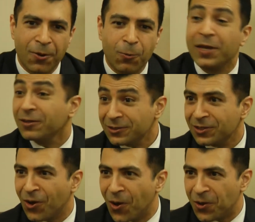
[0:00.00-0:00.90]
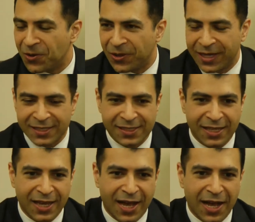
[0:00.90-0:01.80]
We used to call this
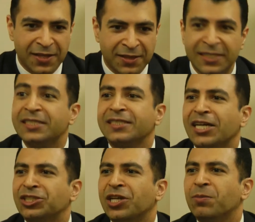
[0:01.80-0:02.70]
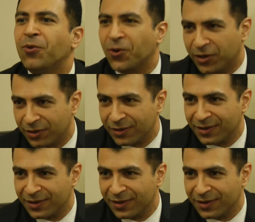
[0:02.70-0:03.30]
the discussion board.